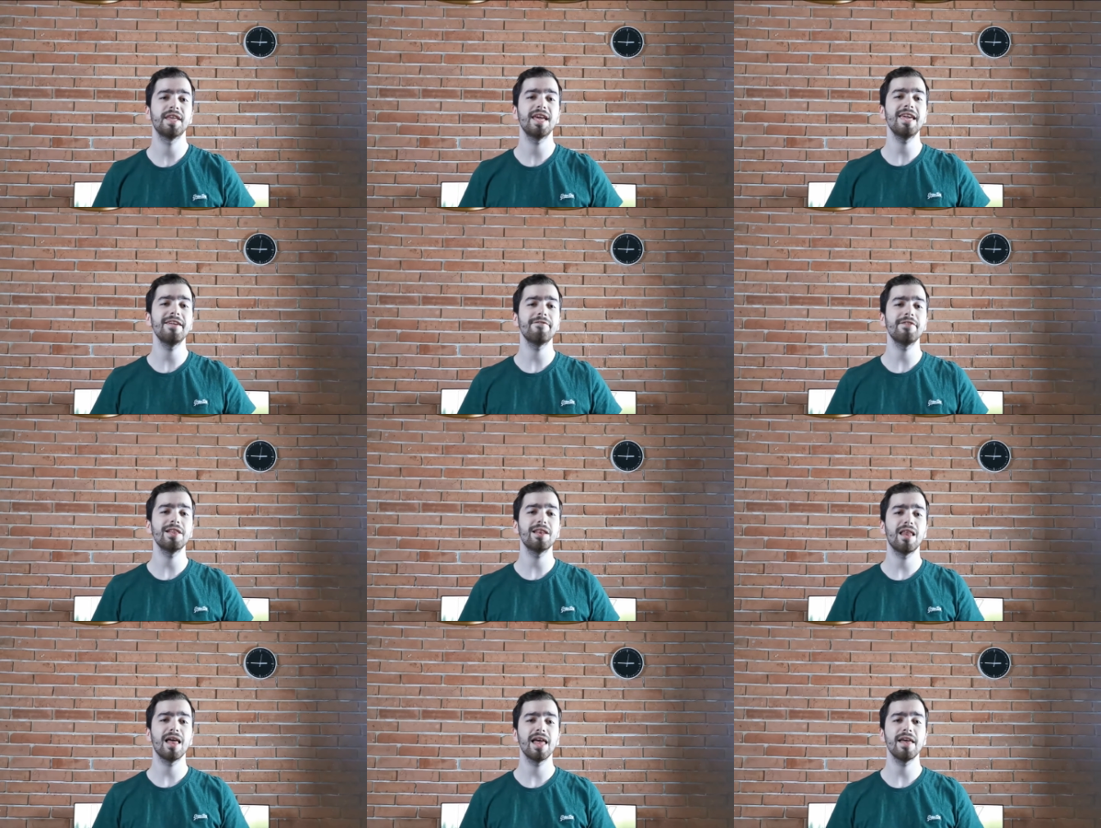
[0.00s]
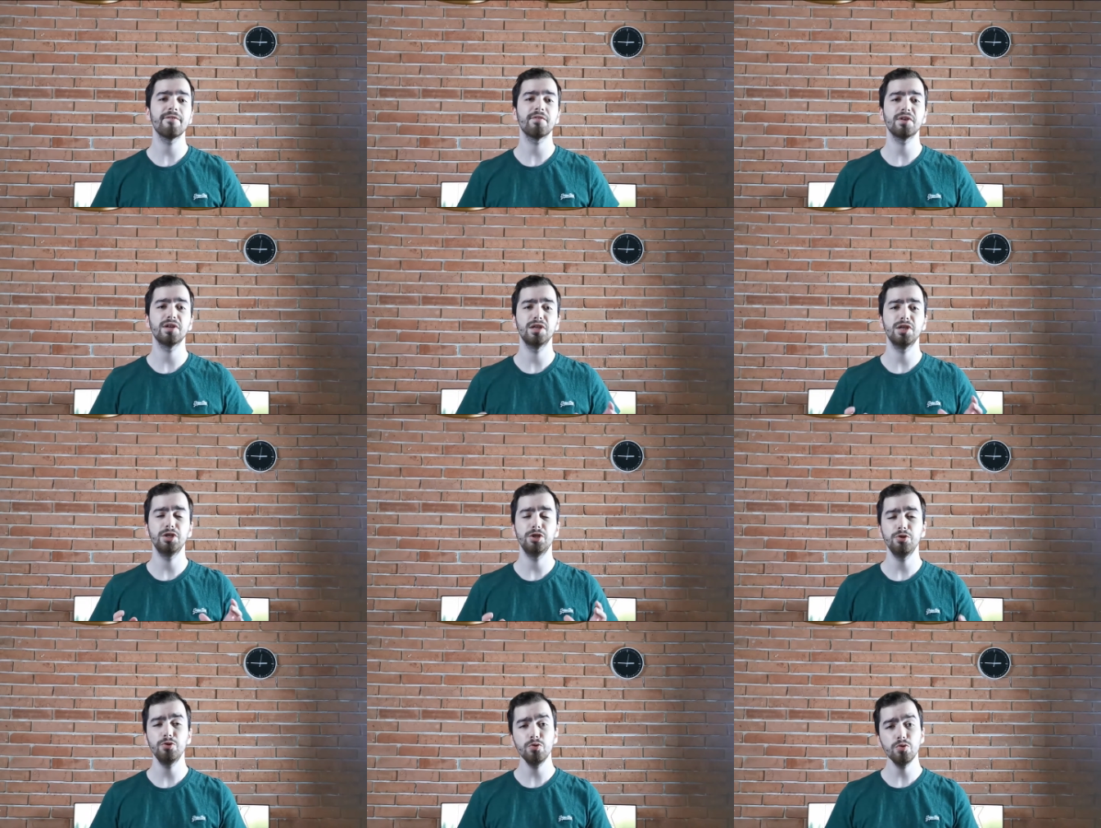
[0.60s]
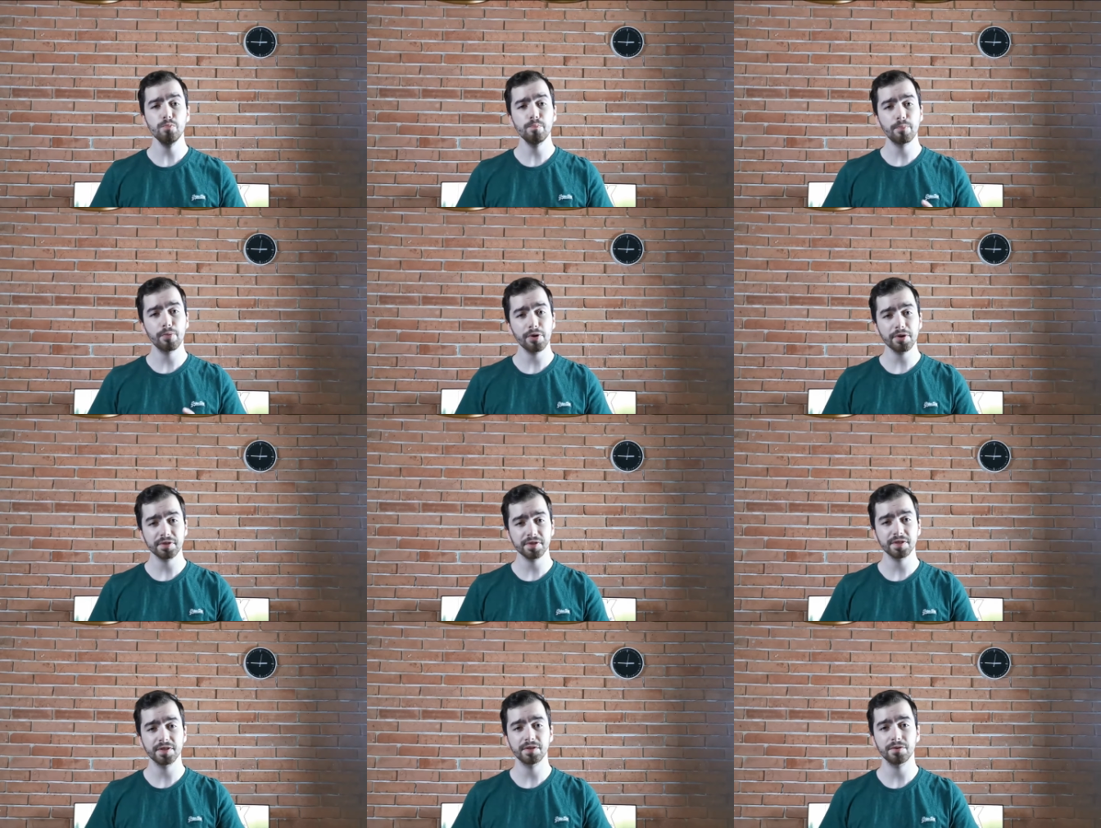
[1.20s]
they will have a new
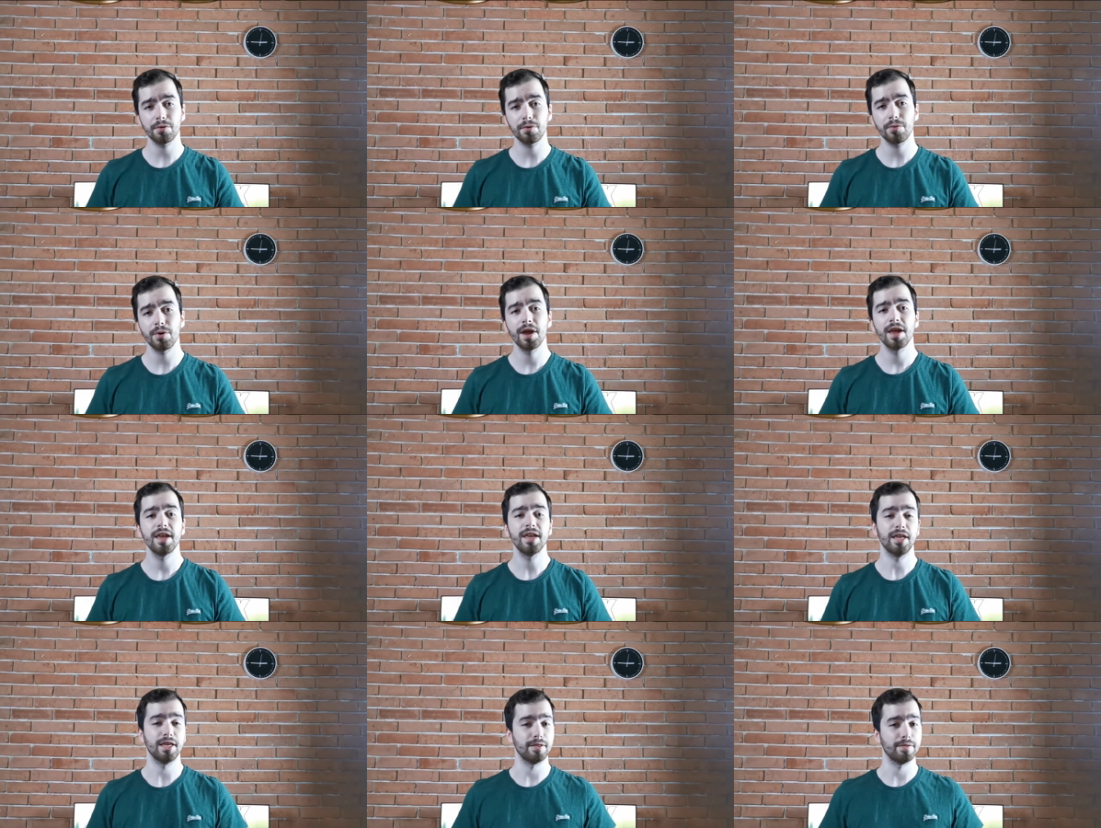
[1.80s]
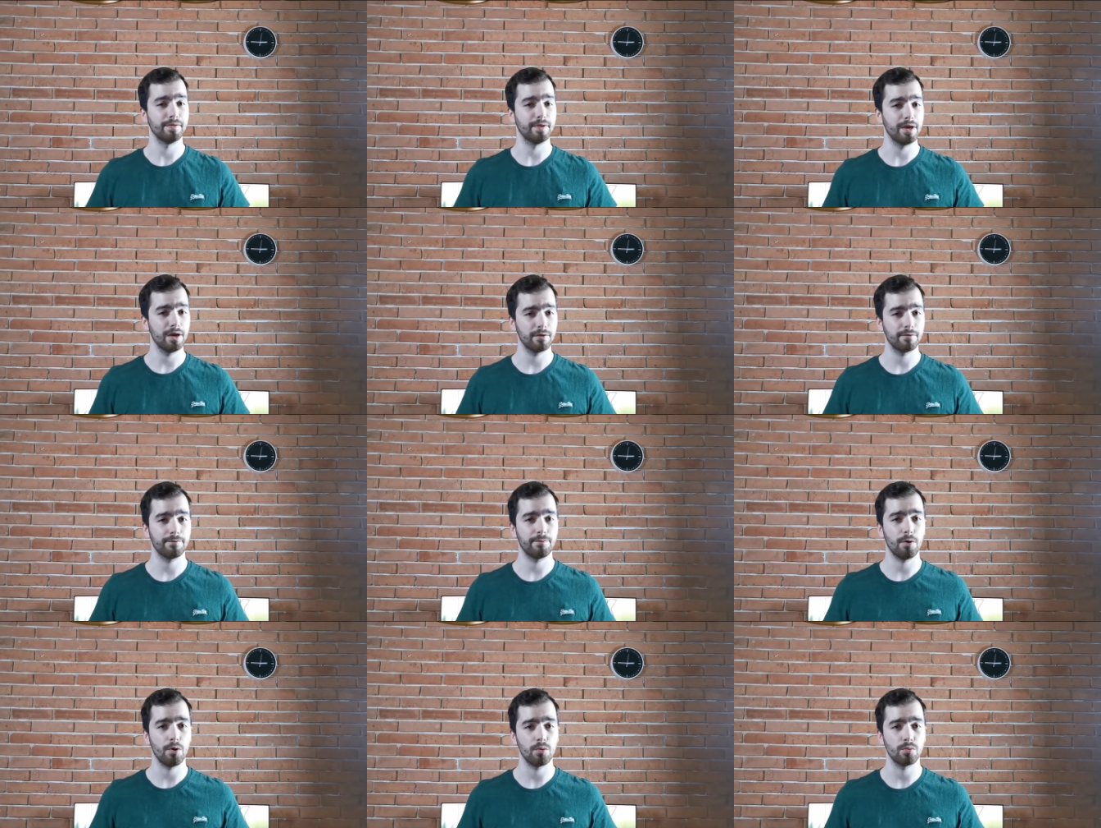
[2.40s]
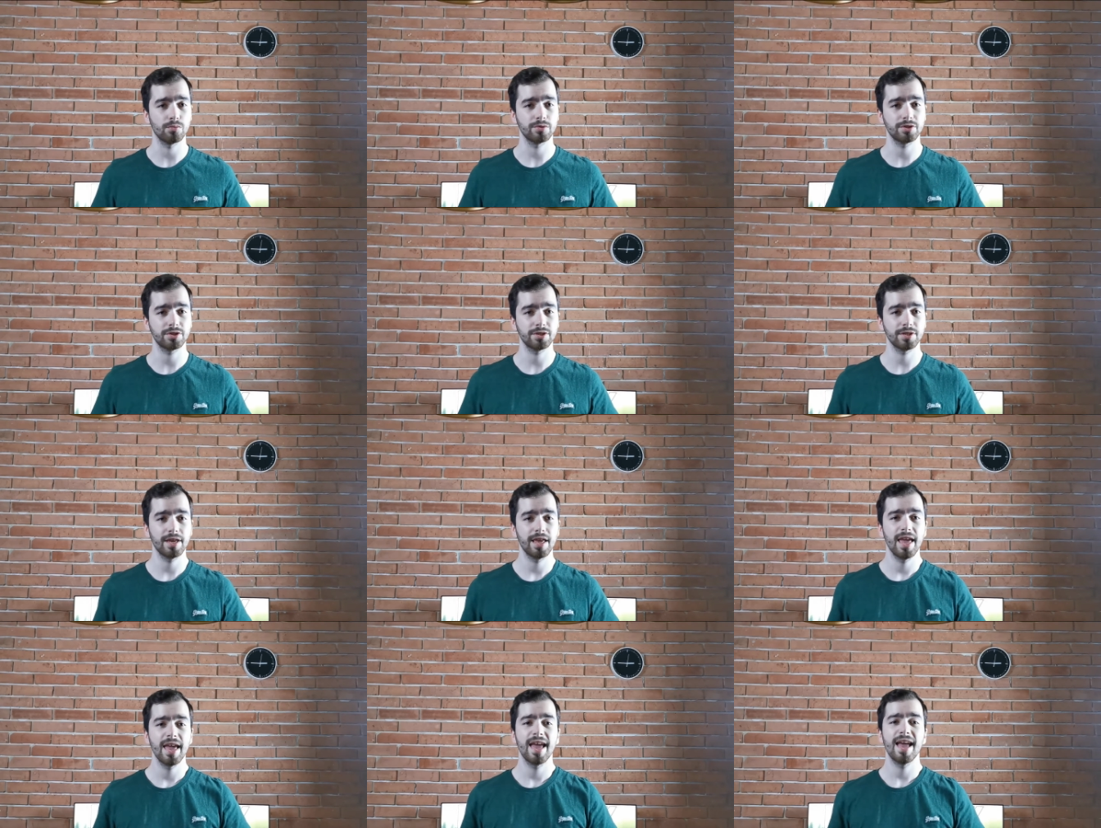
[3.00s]
processor in their
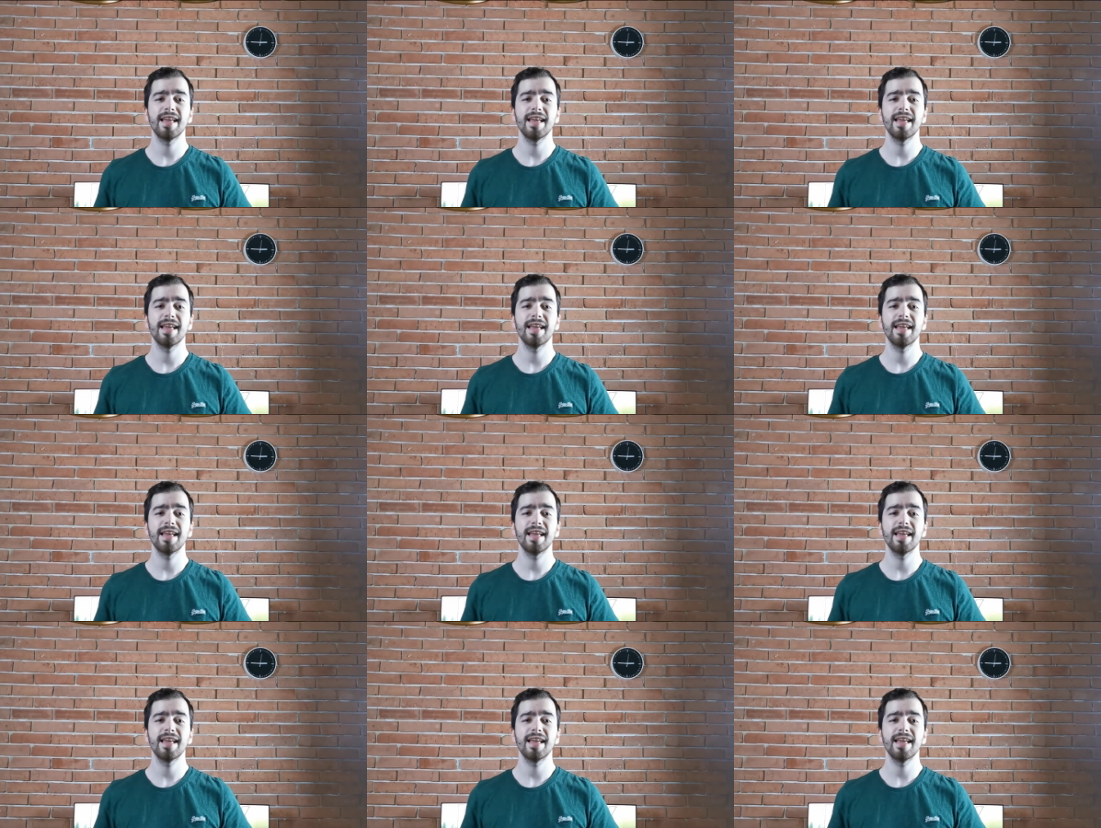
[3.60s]
phones.